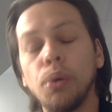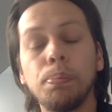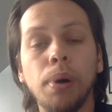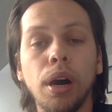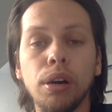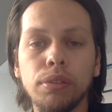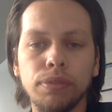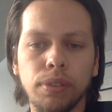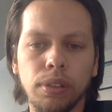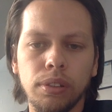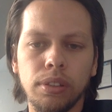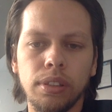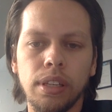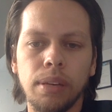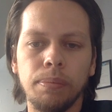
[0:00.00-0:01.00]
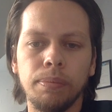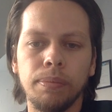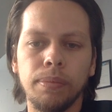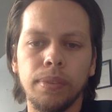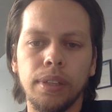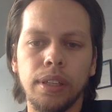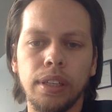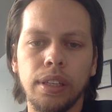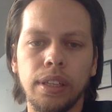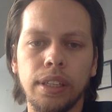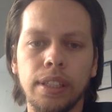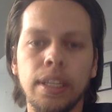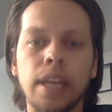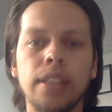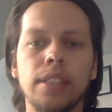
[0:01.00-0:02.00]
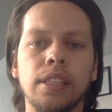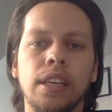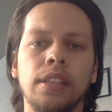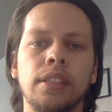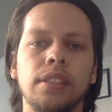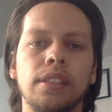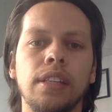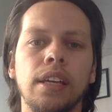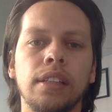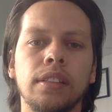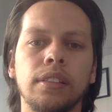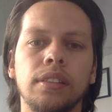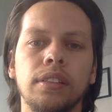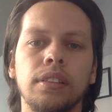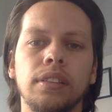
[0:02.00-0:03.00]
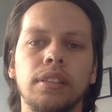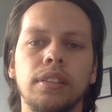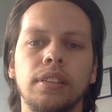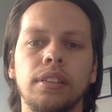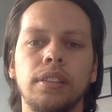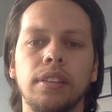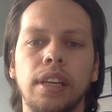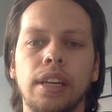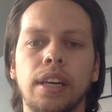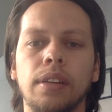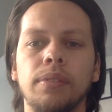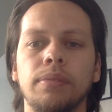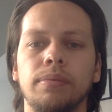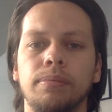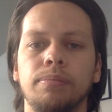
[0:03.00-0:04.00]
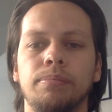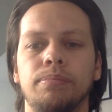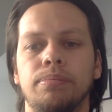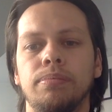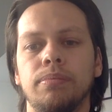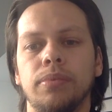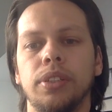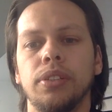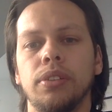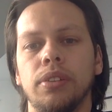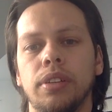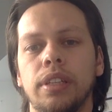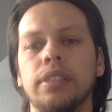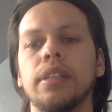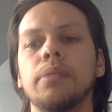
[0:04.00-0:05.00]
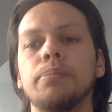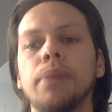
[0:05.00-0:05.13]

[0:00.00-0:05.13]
powerful to them in that sense that they can, in their